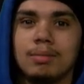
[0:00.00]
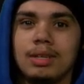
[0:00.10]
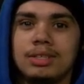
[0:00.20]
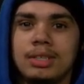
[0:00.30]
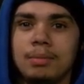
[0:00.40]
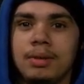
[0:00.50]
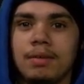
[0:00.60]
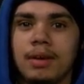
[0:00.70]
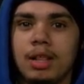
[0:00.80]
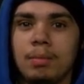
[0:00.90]
Make sure to
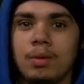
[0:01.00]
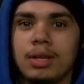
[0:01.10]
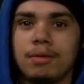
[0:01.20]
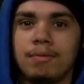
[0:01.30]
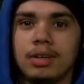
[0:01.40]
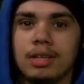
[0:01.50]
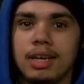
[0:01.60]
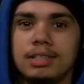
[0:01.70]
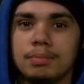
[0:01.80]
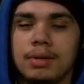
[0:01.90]
be available at the front
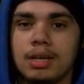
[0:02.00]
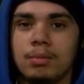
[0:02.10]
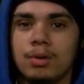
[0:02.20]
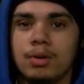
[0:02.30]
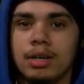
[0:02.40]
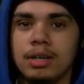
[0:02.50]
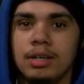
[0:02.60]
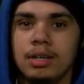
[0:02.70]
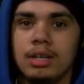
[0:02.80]
gate to pick up your order.